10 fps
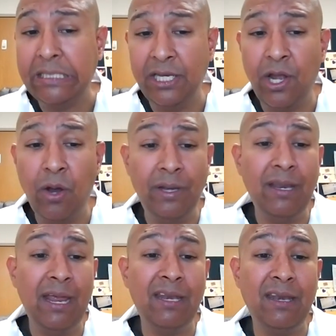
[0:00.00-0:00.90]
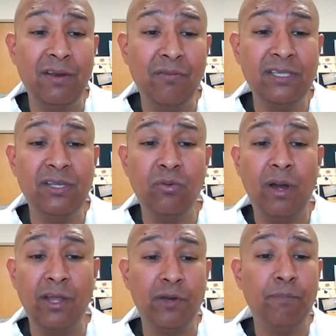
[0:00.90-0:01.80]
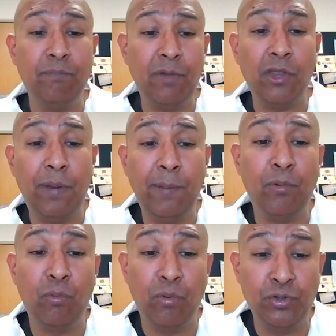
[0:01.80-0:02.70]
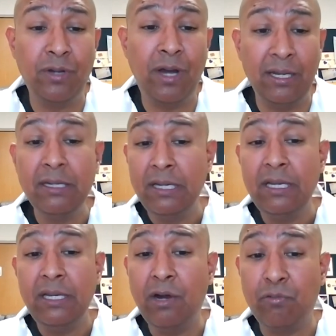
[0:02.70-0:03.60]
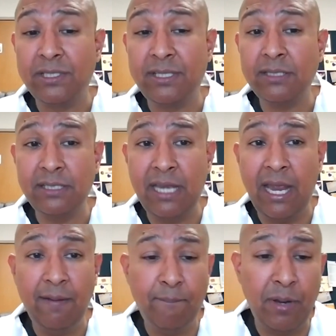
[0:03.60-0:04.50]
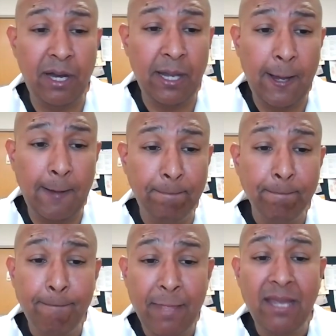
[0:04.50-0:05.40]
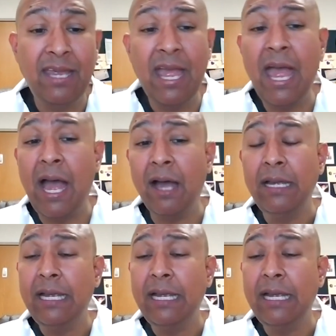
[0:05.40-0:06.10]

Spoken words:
you know, and the reason why other people do not, you know, resuscitate. But yeah,